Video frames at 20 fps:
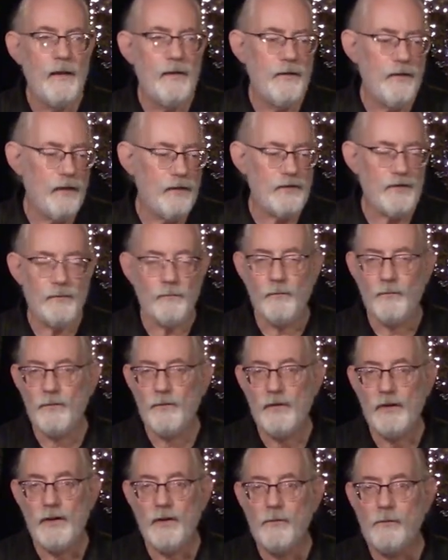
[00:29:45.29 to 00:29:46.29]
There are some
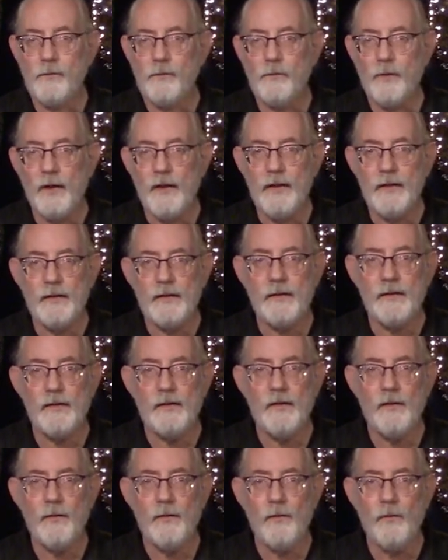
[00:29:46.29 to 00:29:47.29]
really great
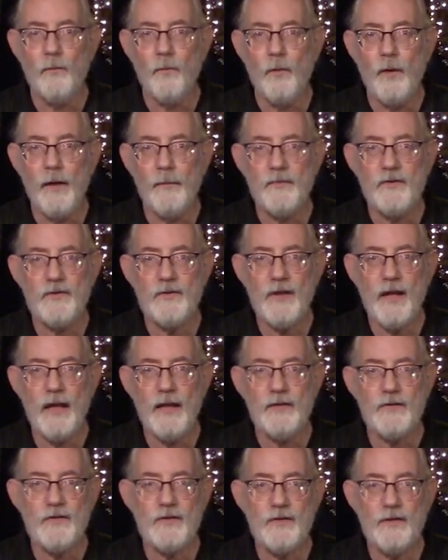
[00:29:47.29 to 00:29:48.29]

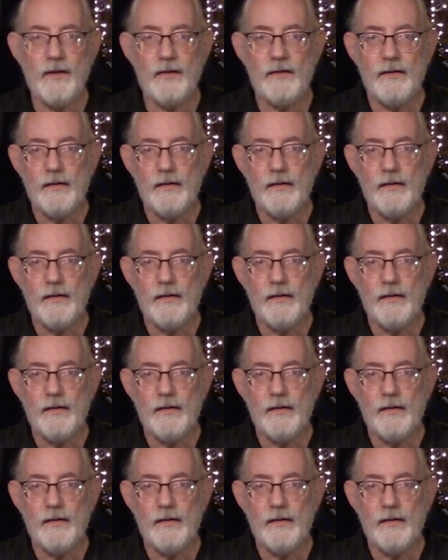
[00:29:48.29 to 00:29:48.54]
websites